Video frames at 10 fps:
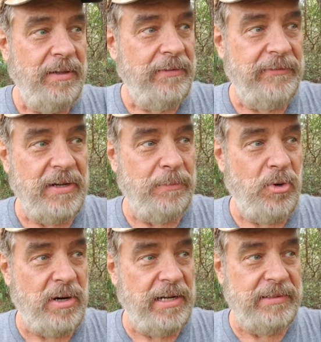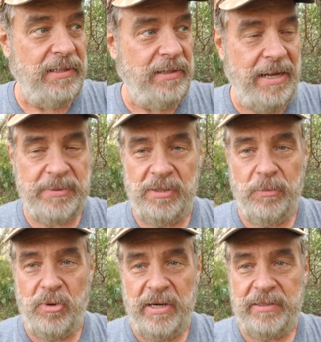Fucking morons. Absolute
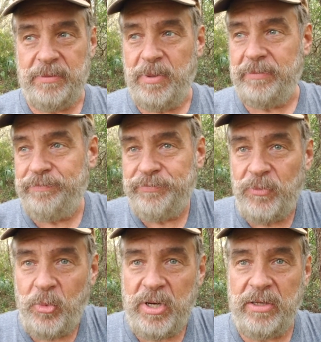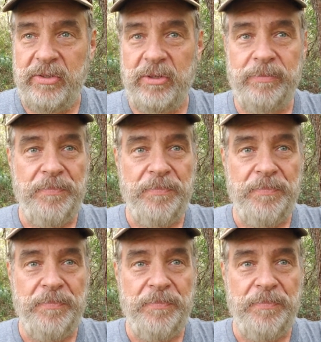morons. But what are you going to do?